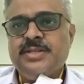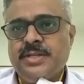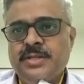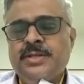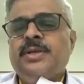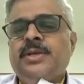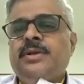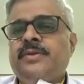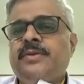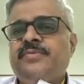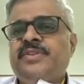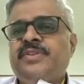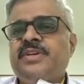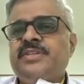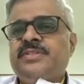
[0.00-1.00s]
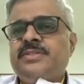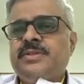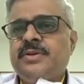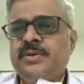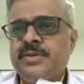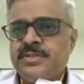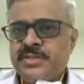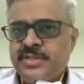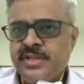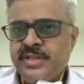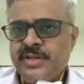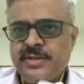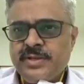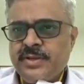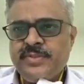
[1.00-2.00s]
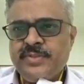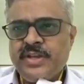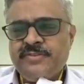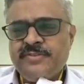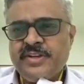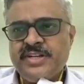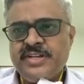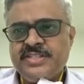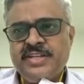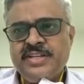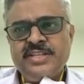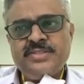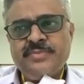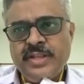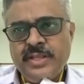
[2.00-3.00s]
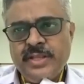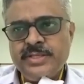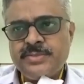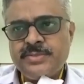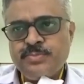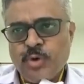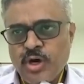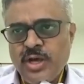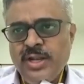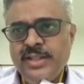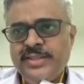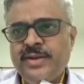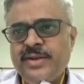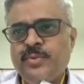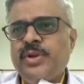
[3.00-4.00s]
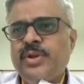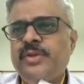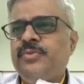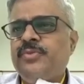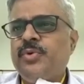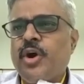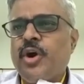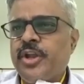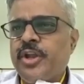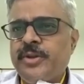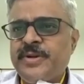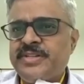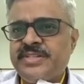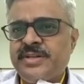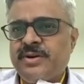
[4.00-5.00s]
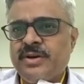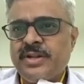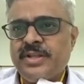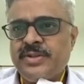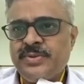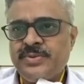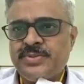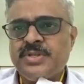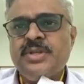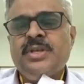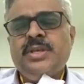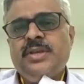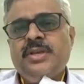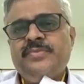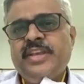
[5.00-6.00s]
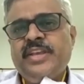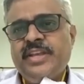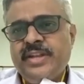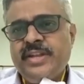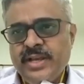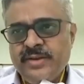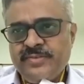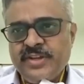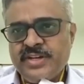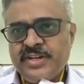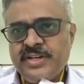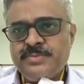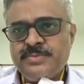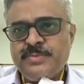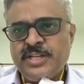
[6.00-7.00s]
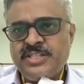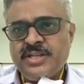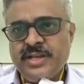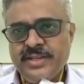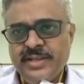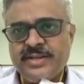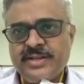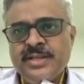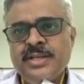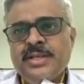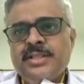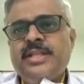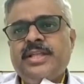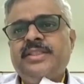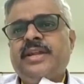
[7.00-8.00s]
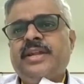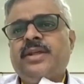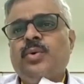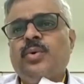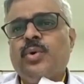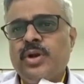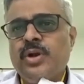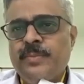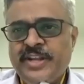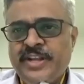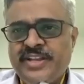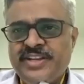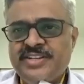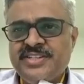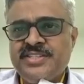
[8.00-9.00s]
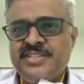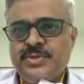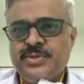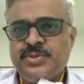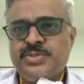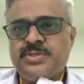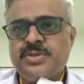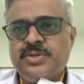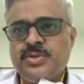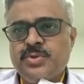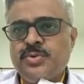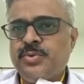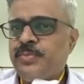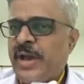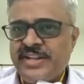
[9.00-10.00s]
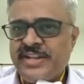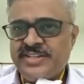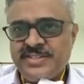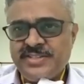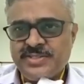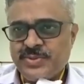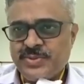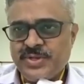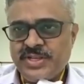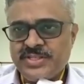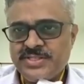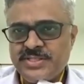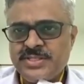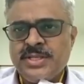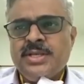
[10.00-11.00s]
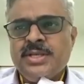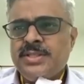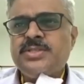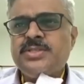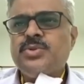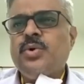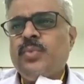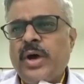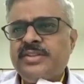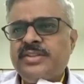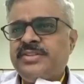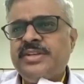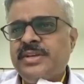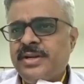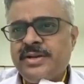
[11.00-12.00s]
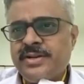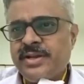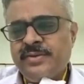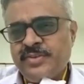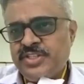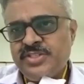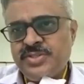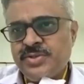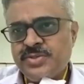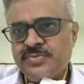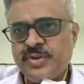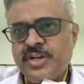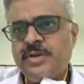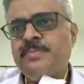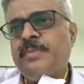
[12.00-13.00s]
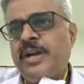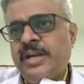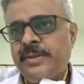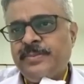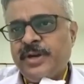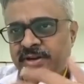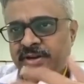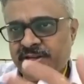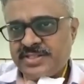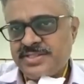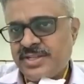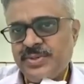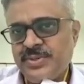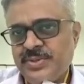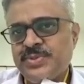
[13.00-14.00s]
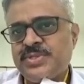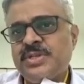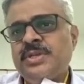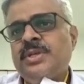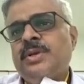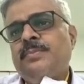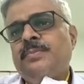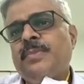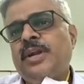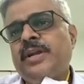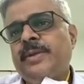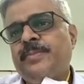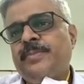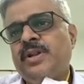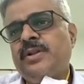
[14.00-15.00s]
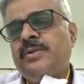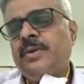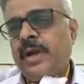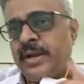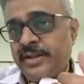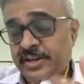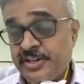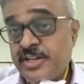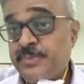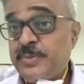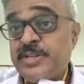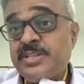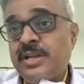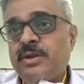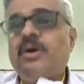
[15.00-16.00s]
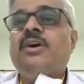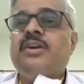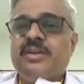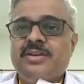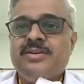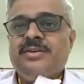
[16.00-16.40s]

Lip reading: You know. If the skin, the affected skin is very small, then only a few ointments and oral use. If the area affected is much higher, then there are oral medications used to manage the psoriasis. There's no one single drug which is used for it. Multiple drugs are used, and the treatments are long.